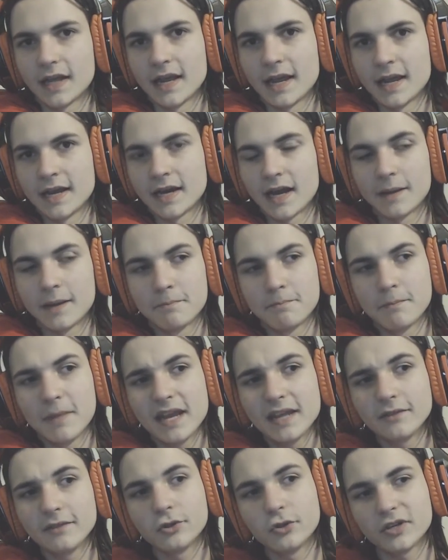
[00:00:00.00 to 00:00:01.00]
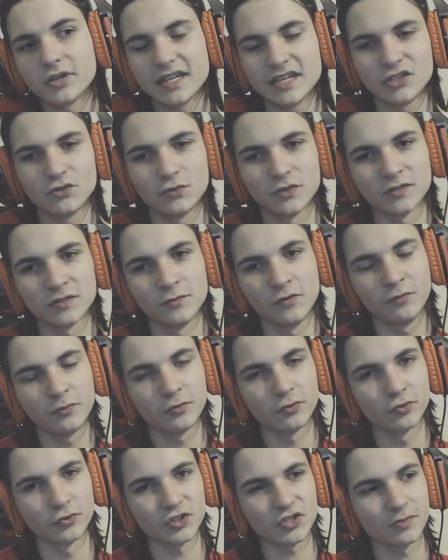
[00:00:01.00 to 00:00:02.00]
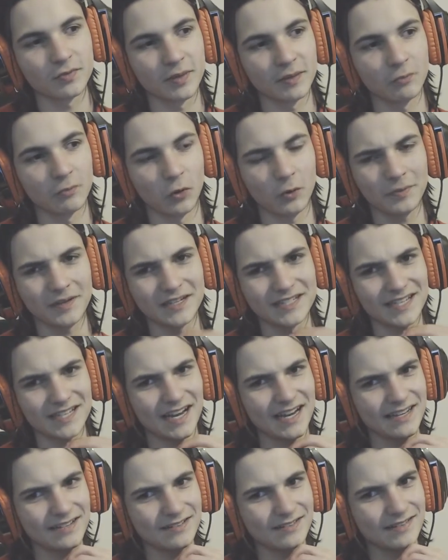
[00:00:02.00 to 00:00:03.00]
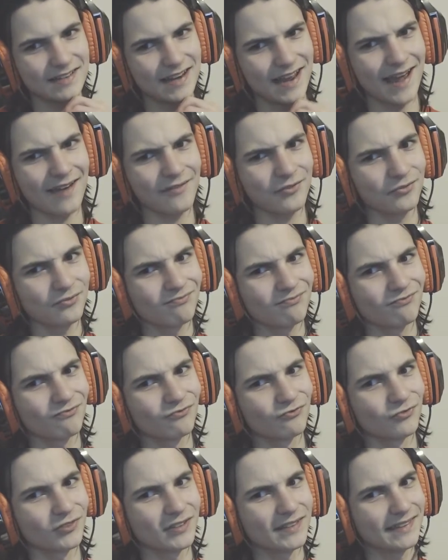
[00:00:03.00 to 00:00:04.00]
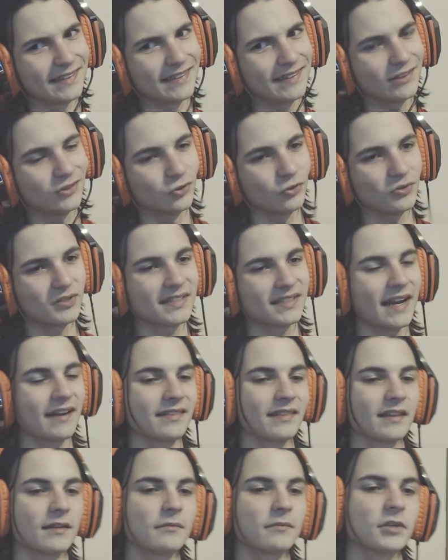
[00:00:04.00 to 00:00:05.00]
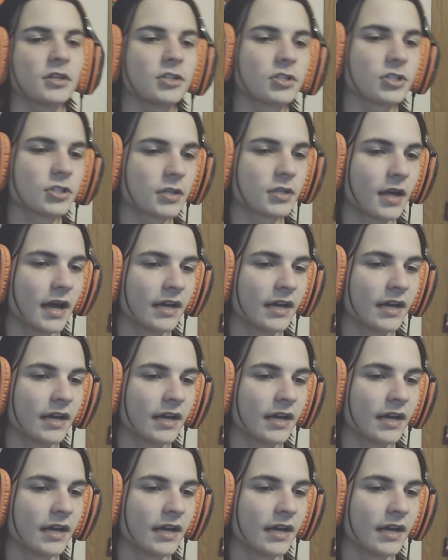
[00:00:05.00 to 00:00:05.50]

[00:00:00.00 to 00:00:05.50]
And I may look into its move pool just a bit more, because I haven't really looked at it that much.